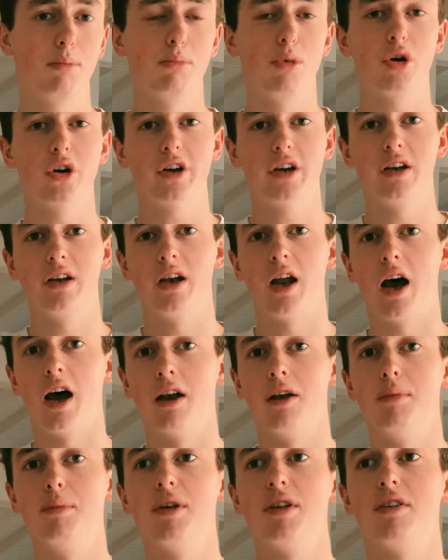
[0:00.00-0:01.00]
the more
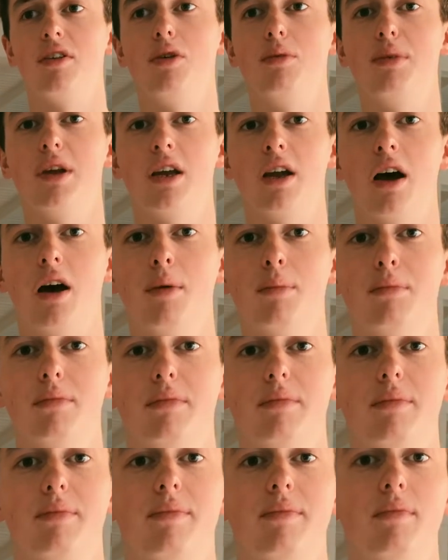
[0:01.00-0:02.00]
anonymous you
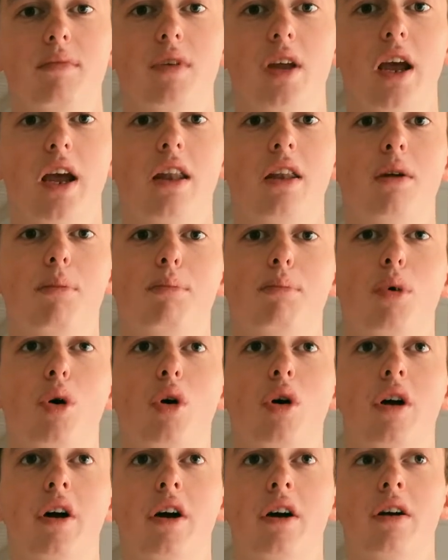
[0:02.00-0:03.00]
become, and the
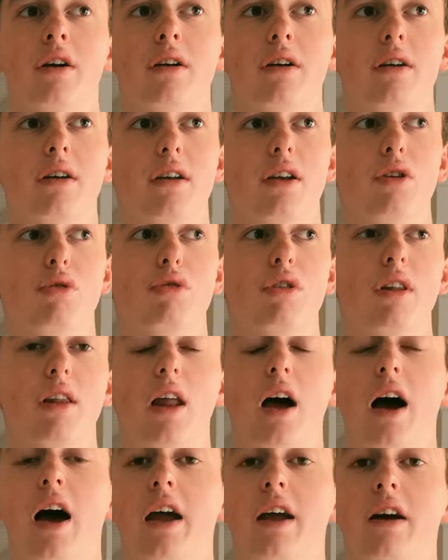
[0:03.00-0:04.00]
more you
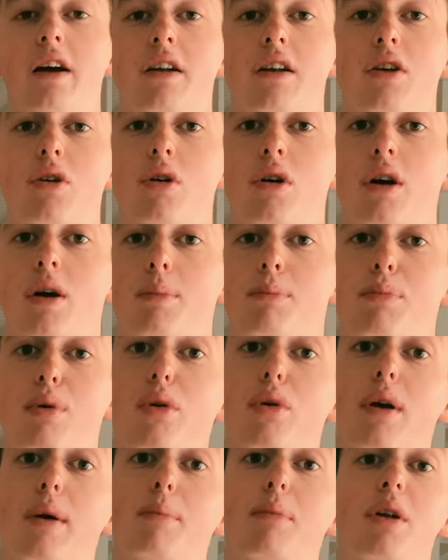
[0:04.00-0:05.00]
rely on your
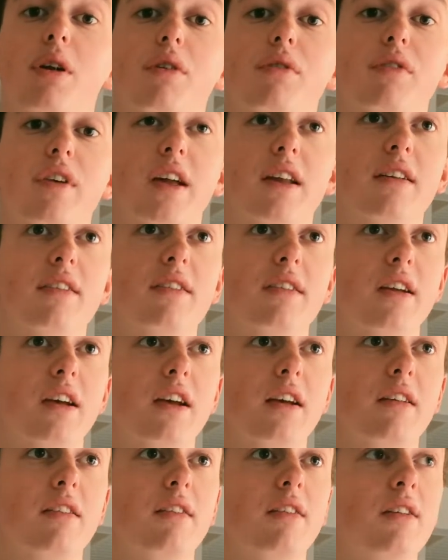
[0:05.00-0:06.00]
primitive
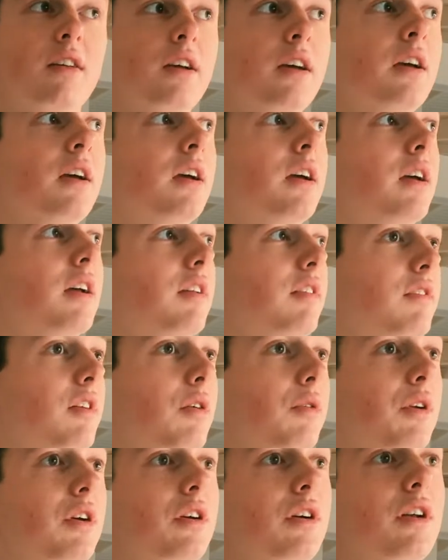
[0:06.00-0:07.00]
instincts.
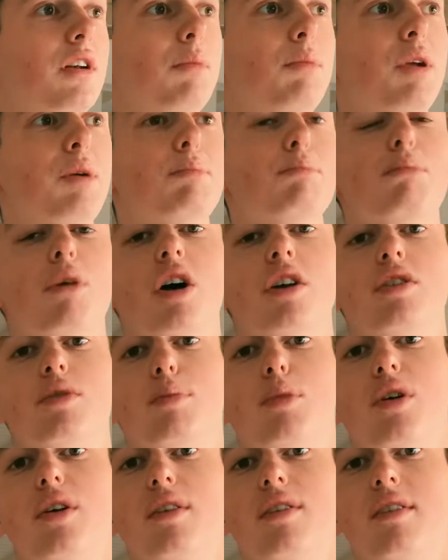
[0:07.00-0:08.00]
So you're going to be
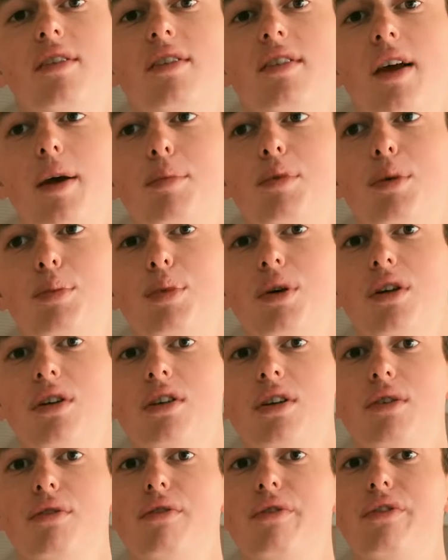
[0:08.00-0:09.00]
much more
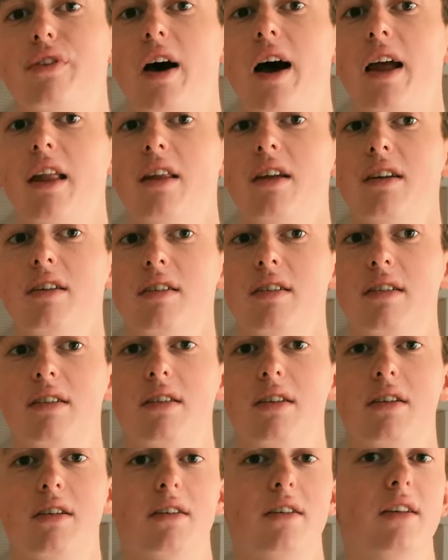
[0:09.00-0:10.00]
susceptible to
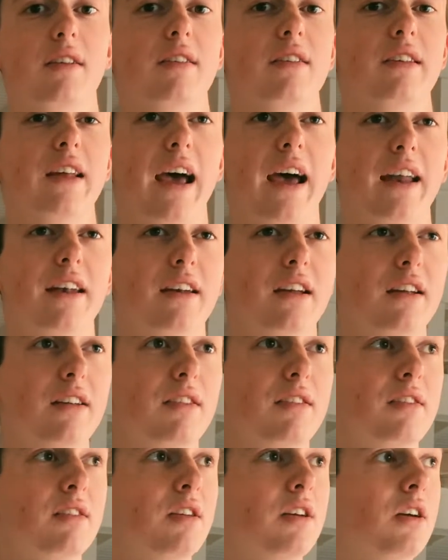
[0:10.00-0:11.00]
violence, to
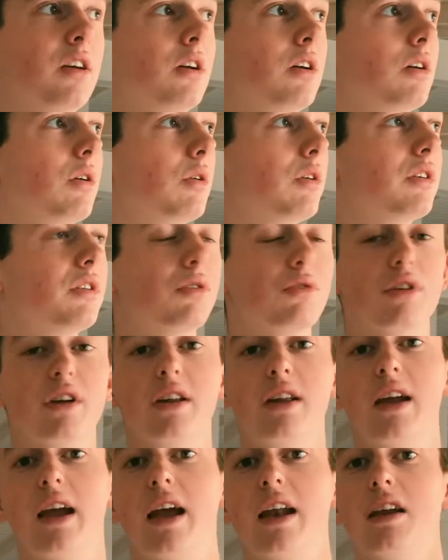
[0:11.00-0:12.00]
sadness, or to
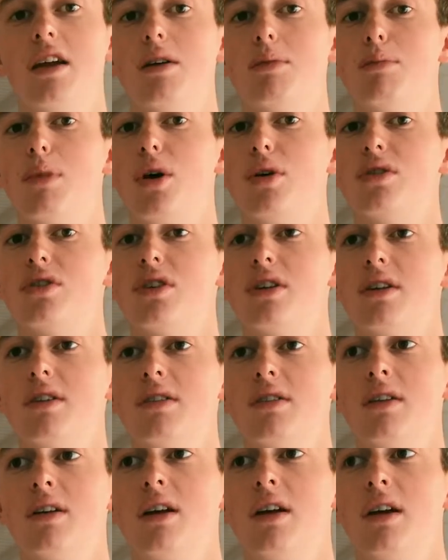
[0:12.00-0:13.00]
really any
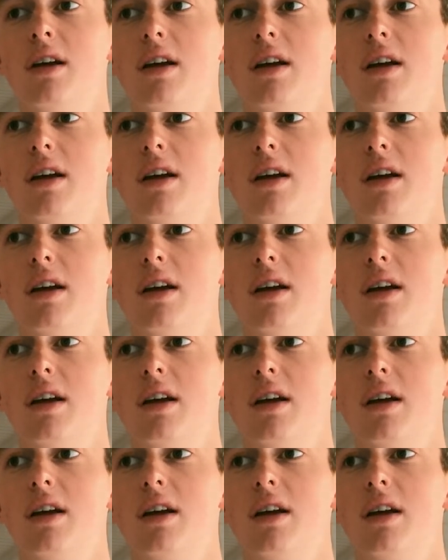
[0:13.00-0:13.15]
emotion